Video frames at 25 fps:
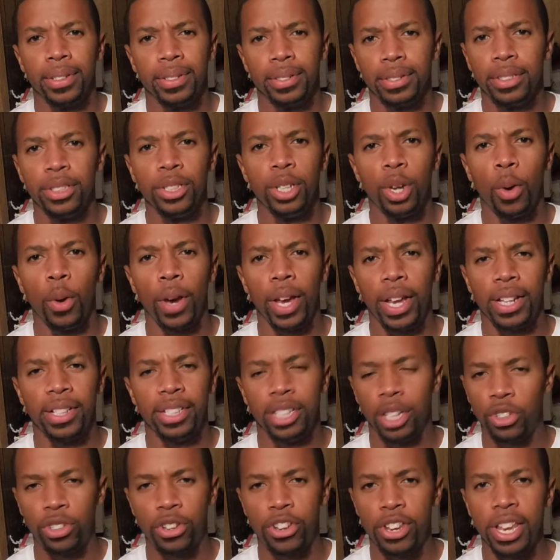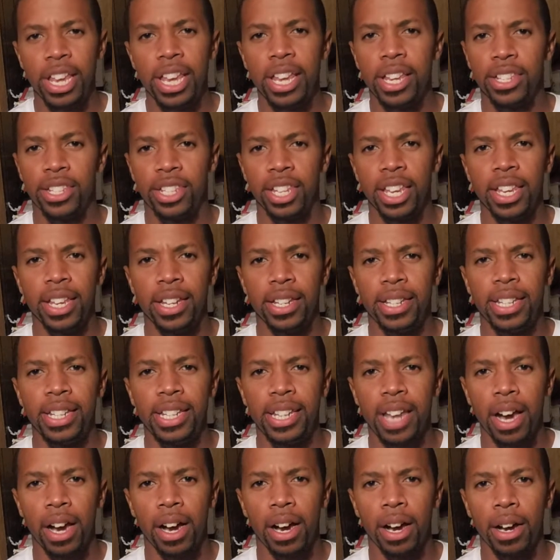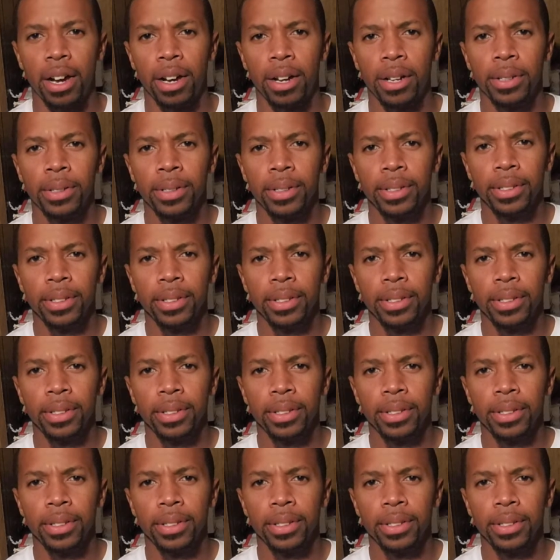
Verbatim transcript: you know, is in, uh,